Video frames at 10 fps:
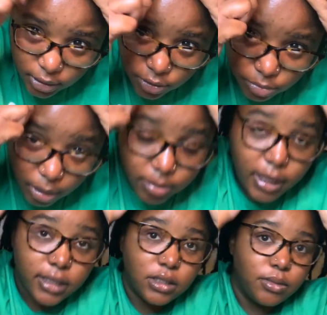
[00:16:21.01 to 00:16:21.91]
do probably
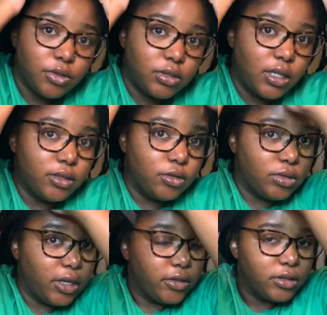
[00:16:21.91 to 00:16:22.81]
has the most loose
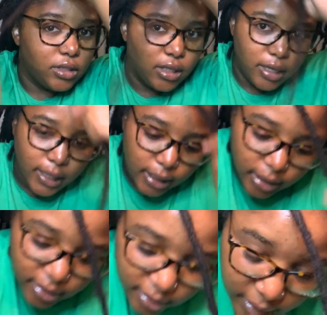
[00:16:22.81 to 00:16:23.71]
hairs.
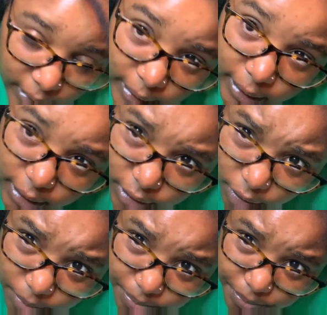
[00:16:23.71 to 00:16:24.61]

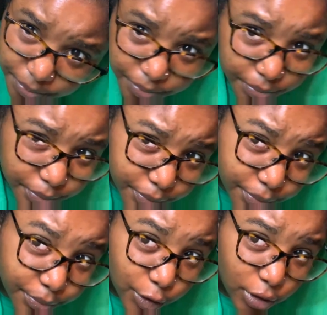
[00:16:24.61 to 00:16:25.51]
So,
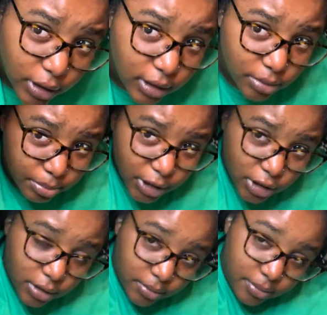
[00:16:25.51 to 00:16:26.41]
you see this
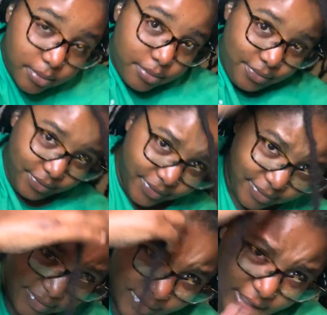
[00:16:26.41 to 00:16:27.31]
bush? It's